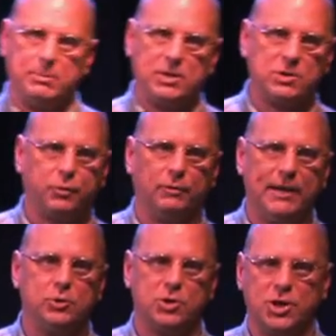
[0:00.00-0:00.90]
3 matrix full of
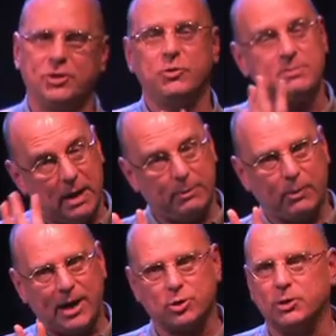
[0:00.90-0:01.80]
integer entries, maybe
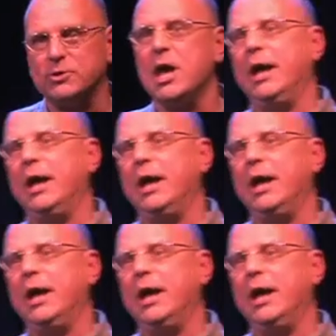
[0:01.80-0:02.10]
rational entries.